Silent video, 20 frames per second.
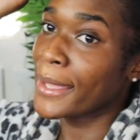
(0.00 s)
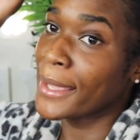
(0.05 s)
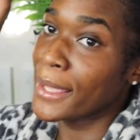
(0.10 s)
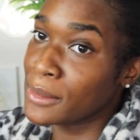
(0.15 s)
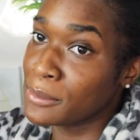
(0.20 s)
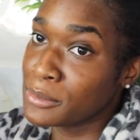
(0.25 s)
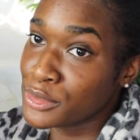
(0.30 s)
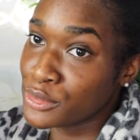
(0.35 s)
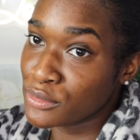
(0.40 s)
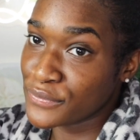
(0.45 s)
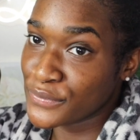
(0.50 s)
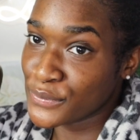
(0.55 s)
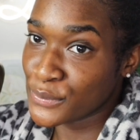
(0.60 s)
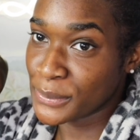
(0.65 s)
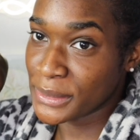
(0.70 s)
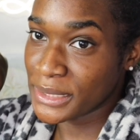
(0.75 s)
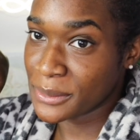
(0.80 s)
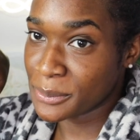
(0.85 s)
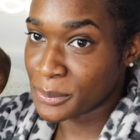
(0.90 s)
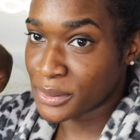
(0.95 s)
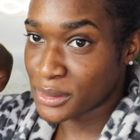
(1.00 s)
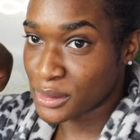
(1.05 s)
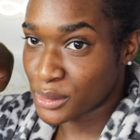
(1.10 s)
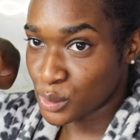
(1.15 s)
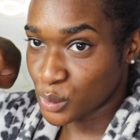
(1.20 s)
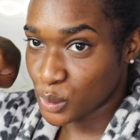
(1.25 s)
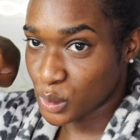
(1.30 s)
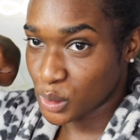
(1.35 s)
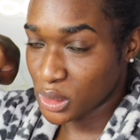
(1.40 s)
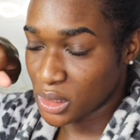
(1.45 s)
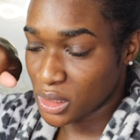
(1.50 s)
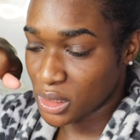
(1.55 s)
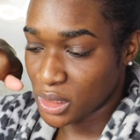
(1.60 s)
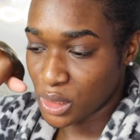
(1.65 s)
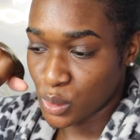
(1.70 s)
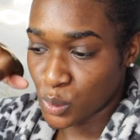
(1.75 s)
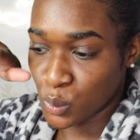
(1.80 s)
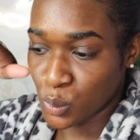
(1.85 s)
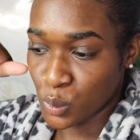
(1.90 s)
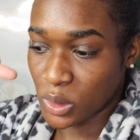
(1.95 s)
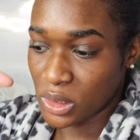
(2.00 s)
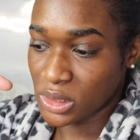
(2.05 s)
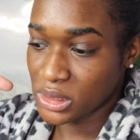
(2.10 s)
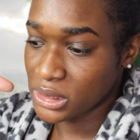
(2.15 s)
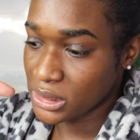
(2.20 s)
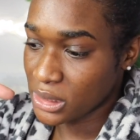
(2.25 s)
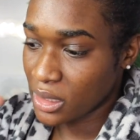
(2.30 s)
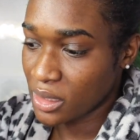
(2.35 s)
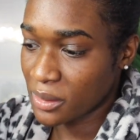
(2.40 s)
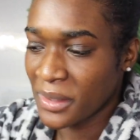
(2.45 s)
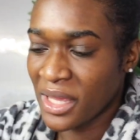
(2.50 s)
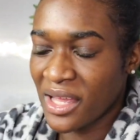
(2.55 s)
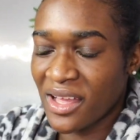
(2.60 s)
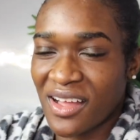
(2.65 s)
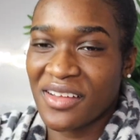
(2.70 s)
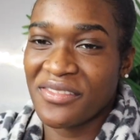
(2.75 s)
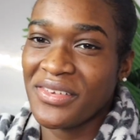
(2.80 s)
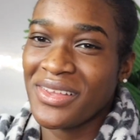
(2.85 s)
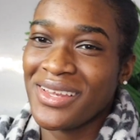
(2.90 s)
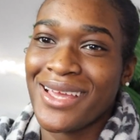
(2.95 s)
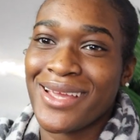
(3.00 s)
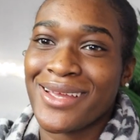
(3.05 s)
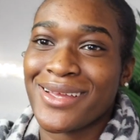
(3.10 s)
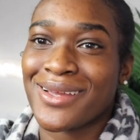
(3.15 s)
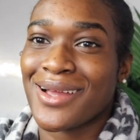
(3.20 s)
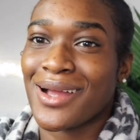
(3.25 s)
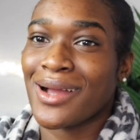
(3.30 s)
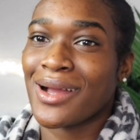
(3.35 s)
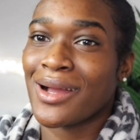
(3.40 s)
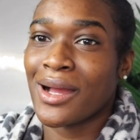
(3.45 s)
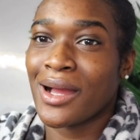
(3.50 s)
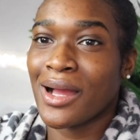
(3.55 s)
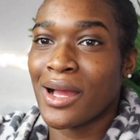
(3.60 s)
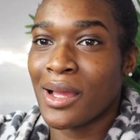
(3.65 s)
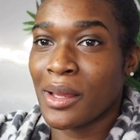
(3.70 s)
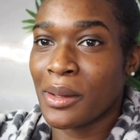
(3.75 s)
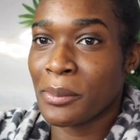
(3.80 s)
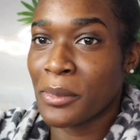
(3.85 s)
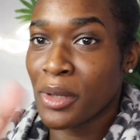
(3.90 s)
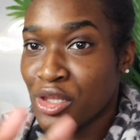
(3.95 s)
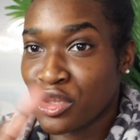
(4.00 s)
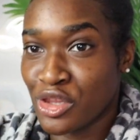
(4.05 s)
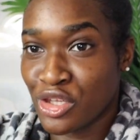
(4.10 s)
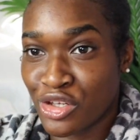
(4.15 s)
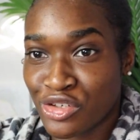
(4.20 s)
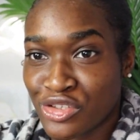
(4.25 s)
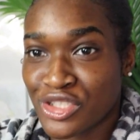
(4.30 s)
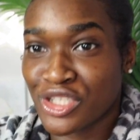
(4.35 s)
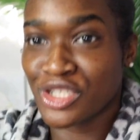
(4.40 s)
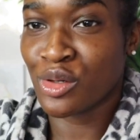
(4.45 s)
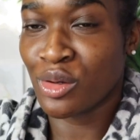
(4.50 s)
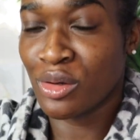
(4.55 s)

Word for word: hey beautiful people what's up I feel like I am literally